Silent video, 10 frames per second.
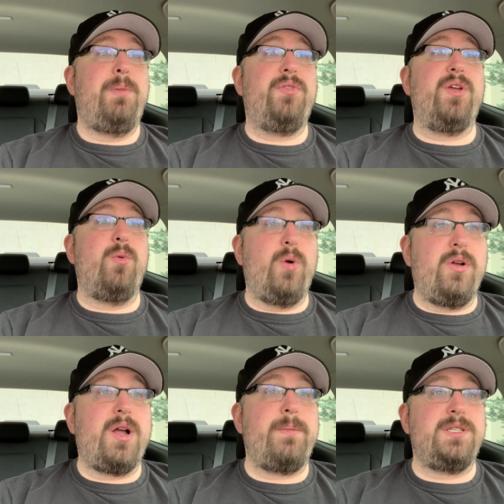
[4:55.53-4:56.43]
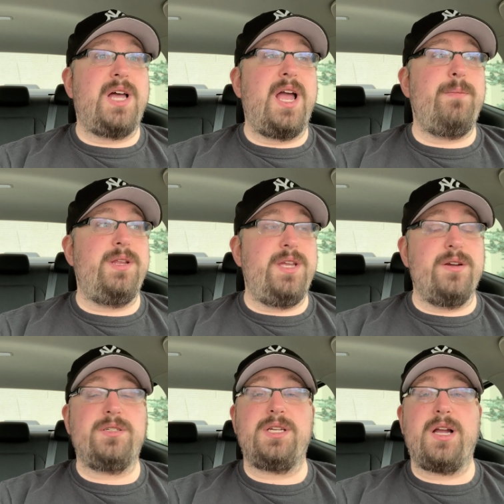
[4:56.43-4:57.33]
but there will come a time in
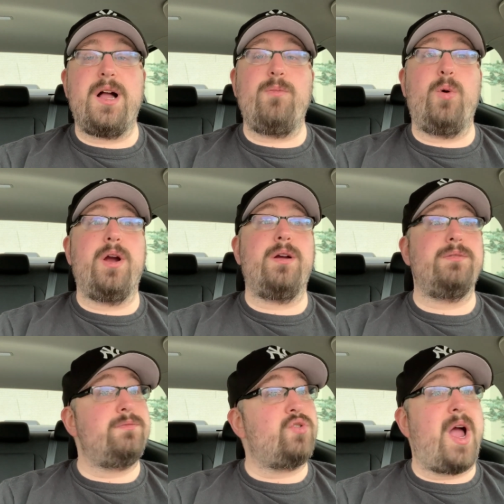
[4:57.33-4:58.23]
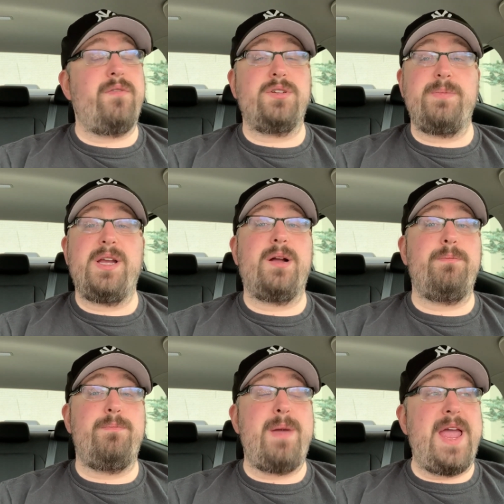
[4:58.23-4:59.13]
years to come where drivers may
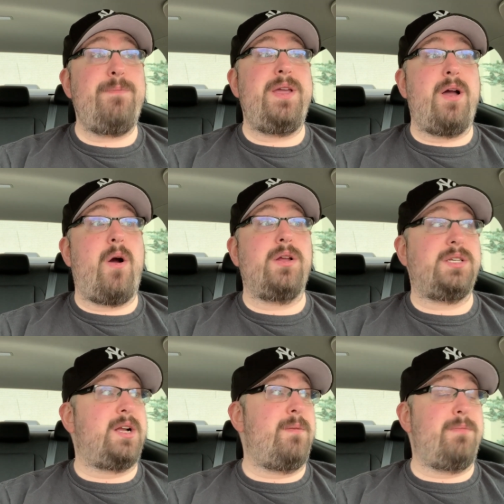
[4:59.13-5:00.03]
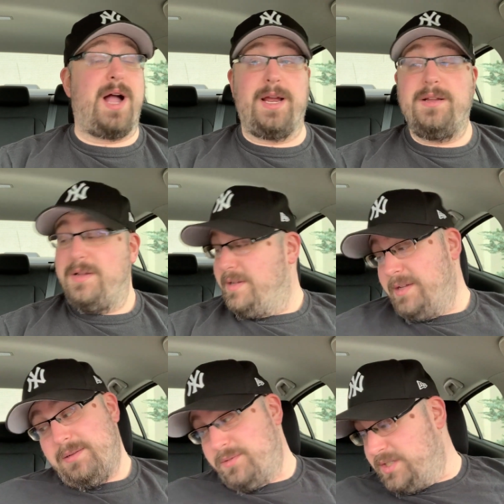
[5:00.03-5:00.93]
come, may be hard to come by.
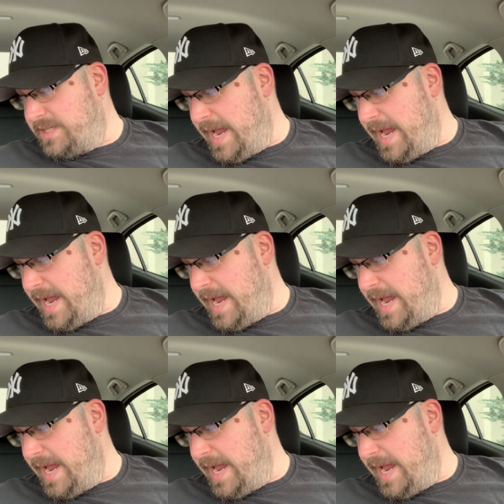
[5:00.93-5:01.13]
Just